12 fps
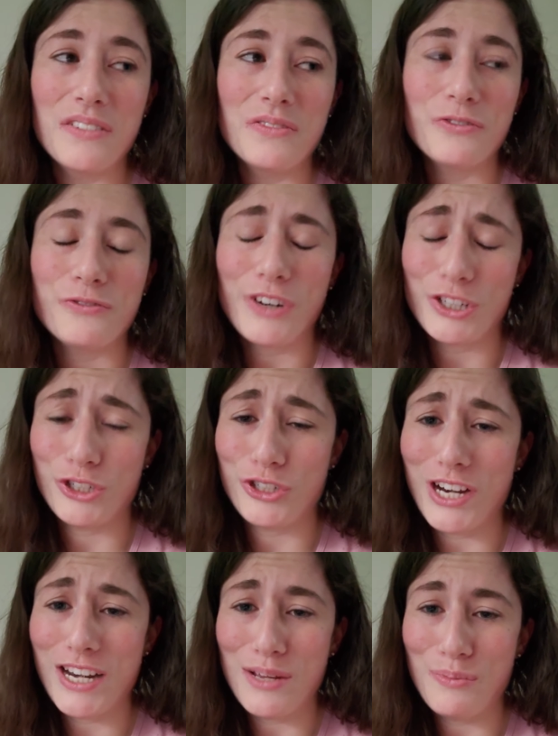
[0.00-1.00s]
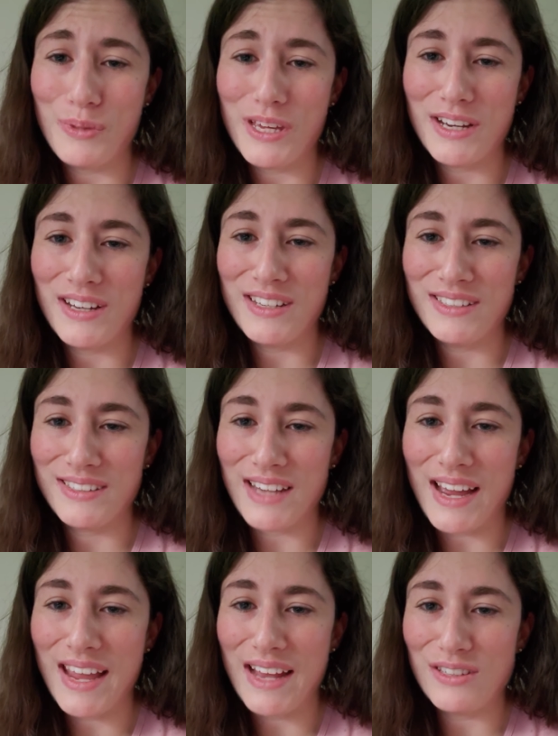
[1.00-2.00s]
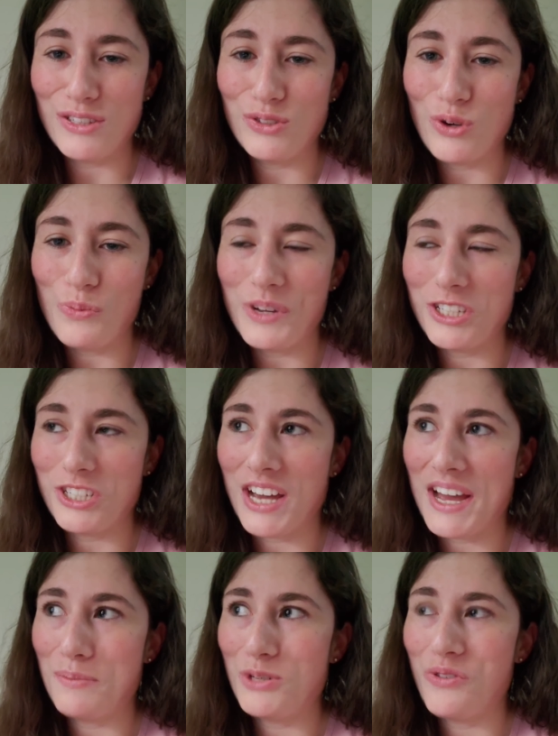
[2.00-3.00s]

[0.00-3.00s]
frustrating because I had so much time